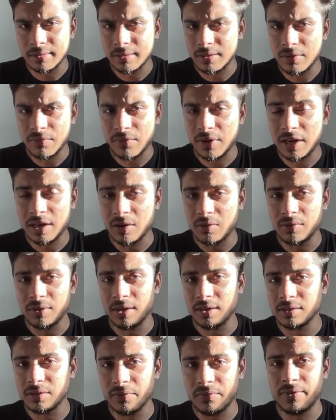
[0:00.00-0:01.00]
he find out
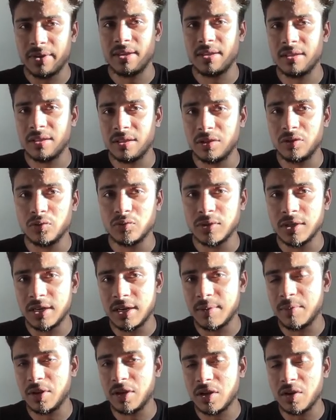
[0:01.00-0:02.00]
there is a way that the
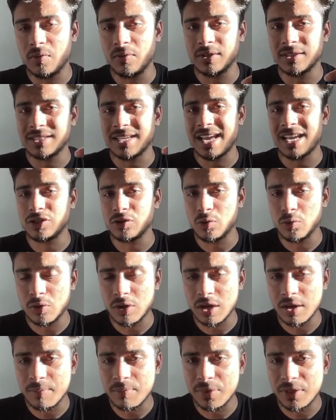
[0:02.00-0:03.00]
username recovery /
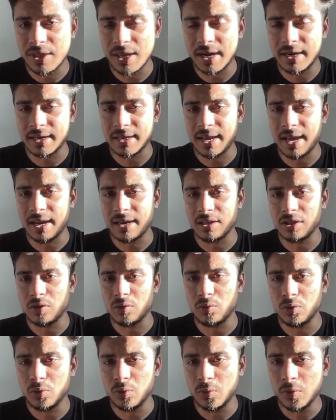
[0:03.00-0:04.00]
lookup that can
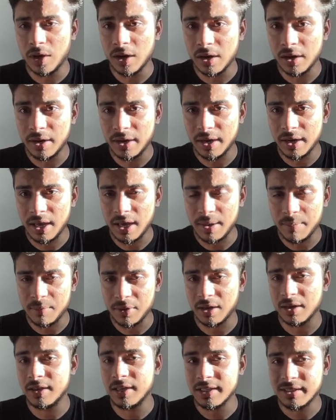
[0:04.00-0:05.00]
give you a name,
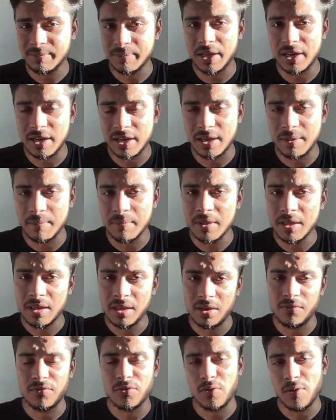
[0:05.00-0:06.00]
a display name,
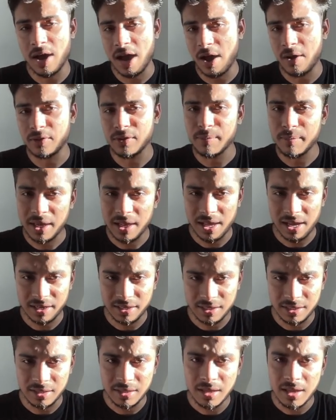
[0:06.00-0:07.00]
if you have the mail
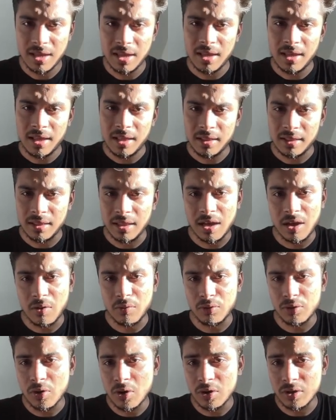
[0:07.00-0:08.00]
ID. Now
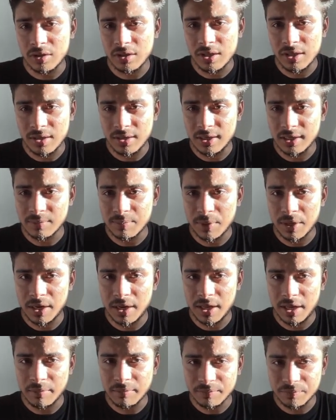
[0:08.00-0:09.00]
you got the display
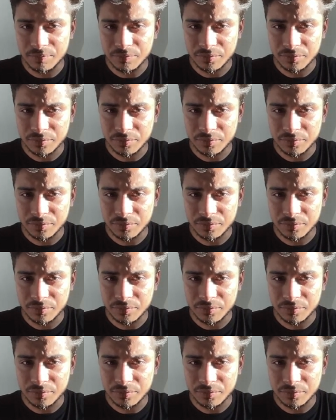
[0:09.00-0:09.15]
name.